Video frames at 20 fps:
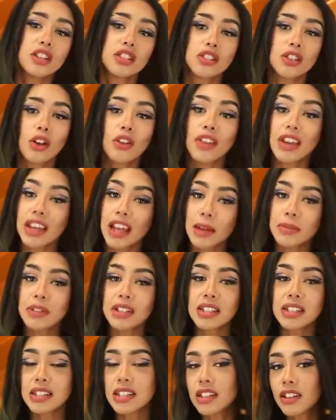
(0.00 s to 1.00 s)
so they kept
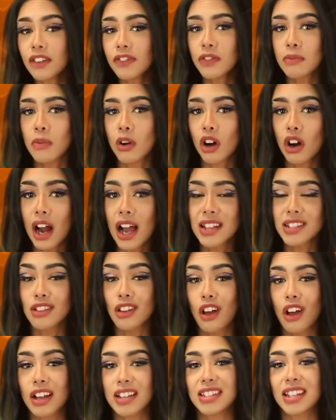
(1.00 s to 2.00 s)
it a secret from her as
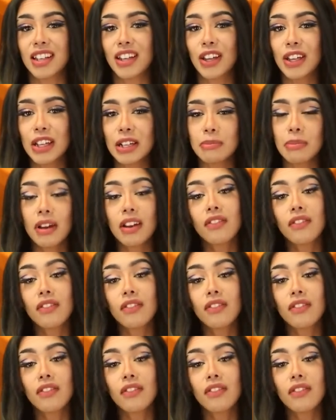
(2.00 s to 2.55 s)
long as they could,